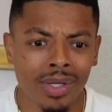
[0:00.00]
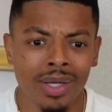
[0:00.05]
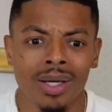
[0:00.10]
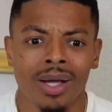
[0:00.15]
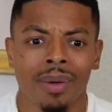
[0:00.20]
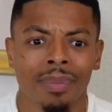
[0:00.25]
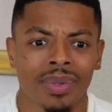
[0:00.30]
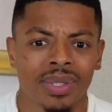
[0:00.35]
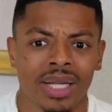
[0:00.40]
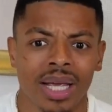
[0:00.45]
a
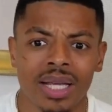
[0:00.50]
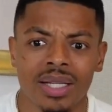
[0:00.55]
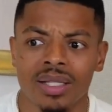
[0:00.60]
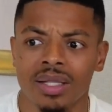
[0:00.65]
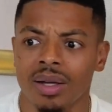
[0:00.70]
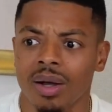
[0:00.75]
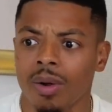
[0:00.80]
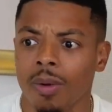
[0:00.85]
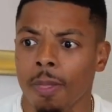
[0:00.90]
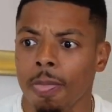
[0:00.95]
couple of days
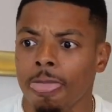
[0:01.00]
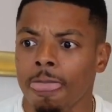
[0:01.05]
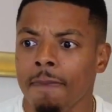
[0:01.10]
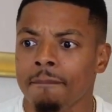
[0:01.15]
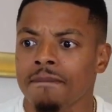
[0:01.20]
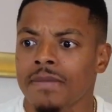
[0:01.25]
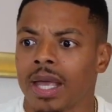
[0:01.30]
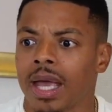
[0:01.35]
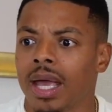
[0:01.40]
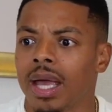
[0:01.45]
ago,
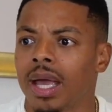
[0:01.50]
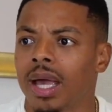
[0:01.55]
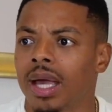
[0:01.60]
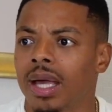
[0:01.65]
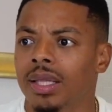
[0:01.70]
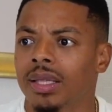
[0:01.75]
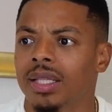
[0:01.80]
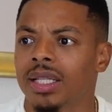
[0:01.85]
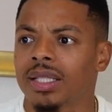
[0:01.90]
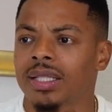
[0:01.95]

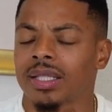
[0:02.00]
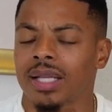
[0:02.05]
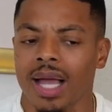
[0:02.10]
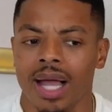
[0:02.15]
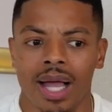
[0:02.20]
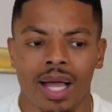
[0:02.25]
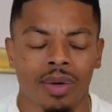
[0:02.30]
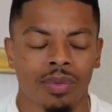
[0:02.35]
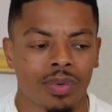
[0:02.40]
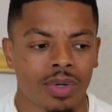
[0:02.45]
and this
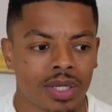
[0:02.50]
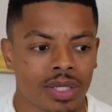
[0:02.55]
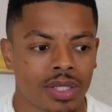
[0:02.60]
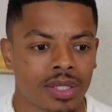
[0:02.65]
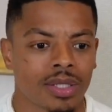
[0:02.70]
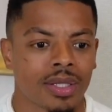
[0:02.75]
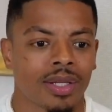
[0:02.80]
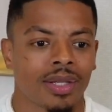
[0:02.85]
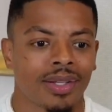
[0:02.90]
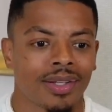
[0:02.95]
guy
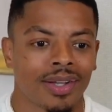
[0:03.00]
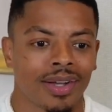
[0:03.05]
was